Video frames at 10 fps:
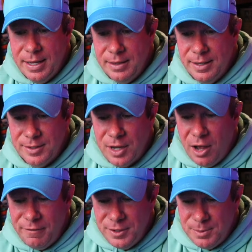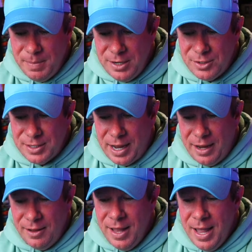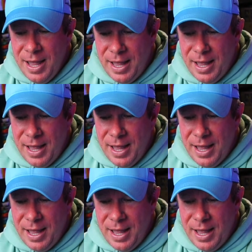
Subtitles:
then this office speech style,